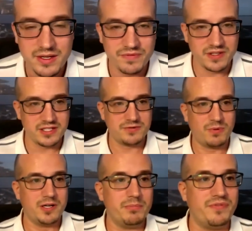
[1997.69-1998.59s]
for this
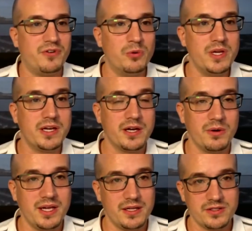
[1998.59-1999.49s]
one before we go
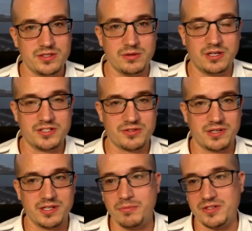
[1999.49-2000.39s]
into
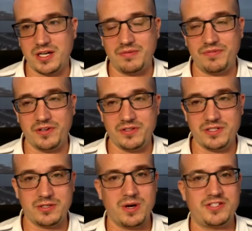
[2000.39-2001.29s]
answering the most upvoted
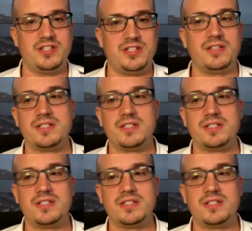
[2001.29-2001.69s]
questions.